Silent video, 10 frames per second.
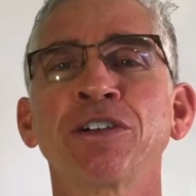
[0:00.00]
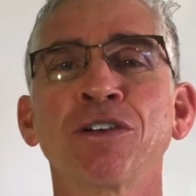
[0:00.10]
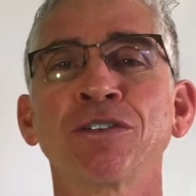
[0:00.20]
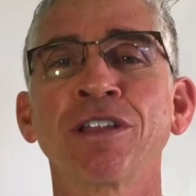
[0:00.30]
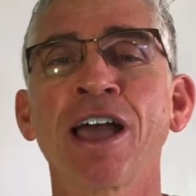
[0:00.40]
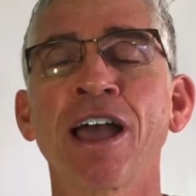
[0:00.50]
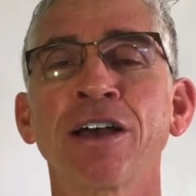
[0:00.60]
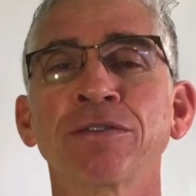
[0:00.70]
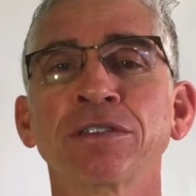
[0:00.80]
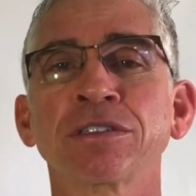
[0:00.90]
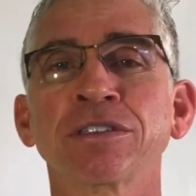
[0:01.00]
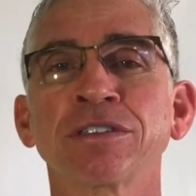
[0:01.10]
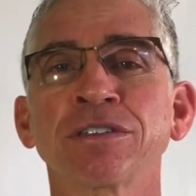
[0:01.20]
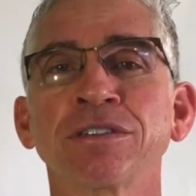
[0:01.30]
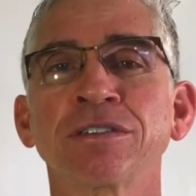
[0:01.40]
year old laughs?
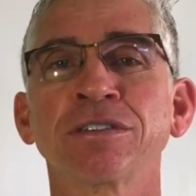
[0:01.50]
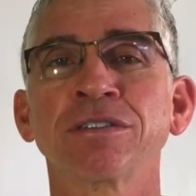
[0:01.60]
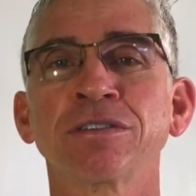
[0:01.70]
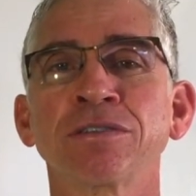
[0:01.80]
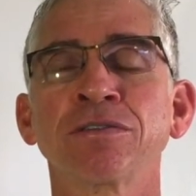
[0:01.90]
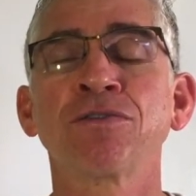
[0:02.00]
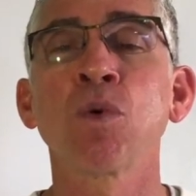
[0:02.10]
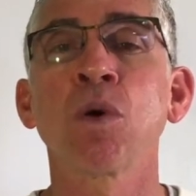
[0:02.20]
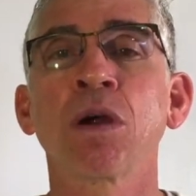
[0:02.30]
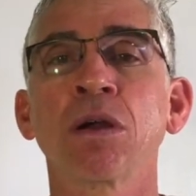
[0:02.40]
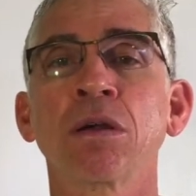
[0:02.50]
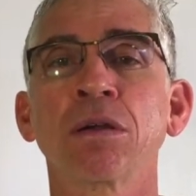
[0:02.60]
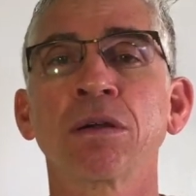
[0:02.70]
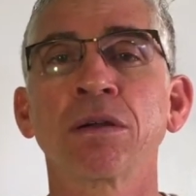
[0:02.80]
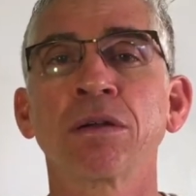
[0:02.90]
Four.
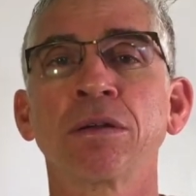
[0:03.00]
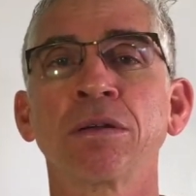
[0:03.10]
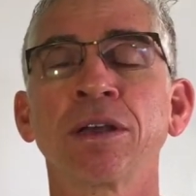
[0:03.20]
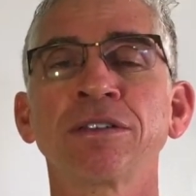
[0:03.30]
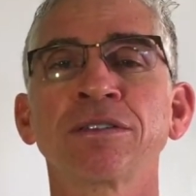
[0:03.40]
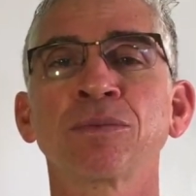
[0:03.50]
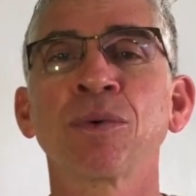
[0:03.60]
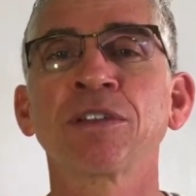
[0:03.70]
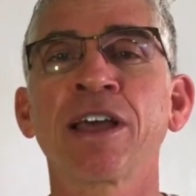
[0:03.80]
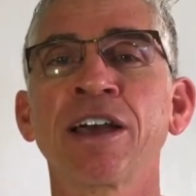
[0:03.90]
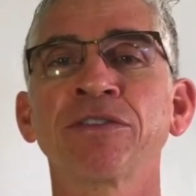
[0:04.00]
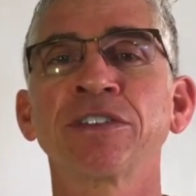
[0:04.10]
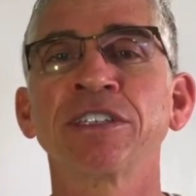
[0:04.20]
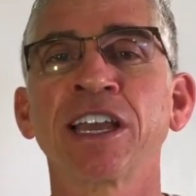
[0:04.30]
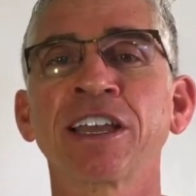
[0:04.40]
That's one laugh
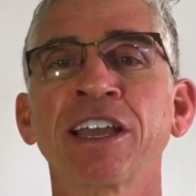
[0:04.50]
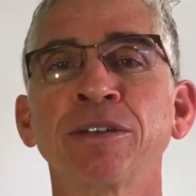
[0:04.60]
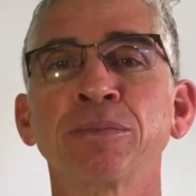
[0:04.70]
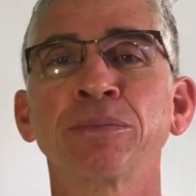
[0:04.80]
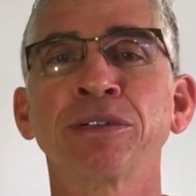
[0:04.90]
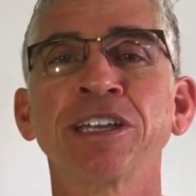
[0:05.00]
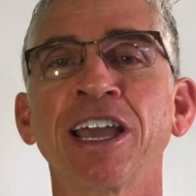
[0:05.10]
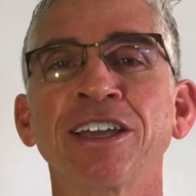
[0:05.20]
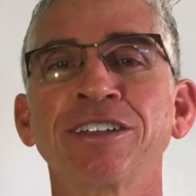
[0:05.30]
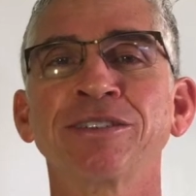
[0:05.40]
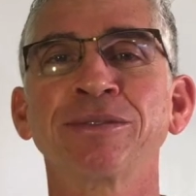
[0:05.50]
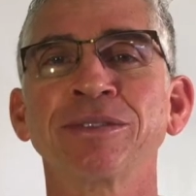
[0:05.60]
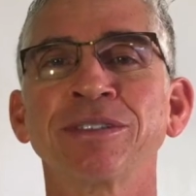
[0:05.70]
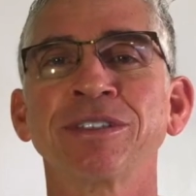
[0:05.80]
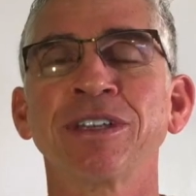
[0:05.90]
a decade per day.
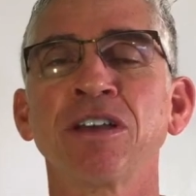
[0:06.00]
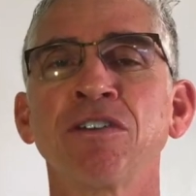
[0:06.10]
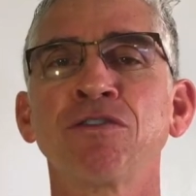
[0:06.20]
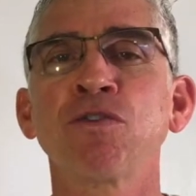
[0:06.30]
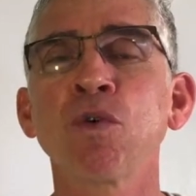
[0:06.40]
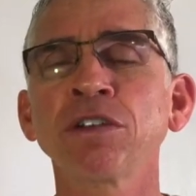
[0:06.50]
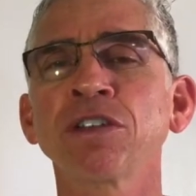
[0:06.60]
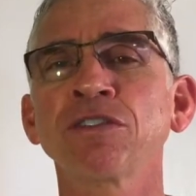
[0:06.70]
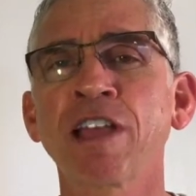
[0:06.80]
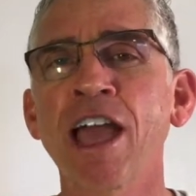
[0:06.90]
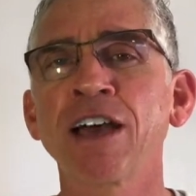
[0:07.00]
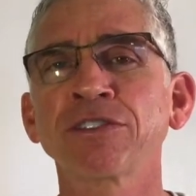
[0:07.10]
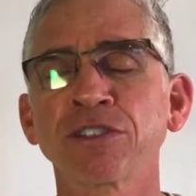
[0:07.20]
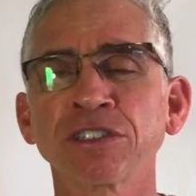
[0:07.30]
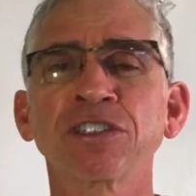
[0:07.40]
Four
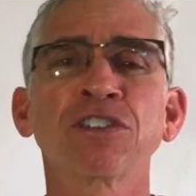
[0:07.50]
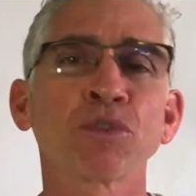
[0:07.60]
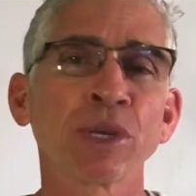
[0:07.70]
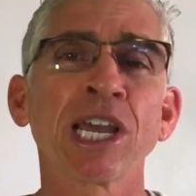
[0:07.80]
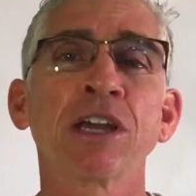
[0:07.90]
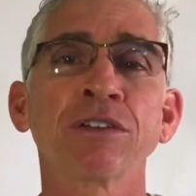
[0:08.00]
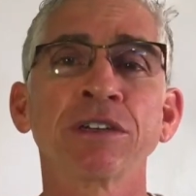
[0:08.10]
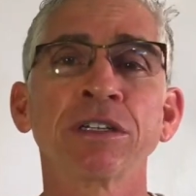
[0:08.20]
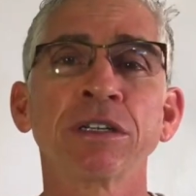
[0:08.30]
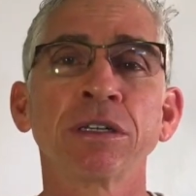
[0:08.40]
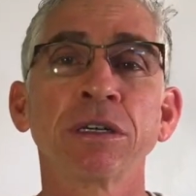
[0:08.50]
laughs versus 300.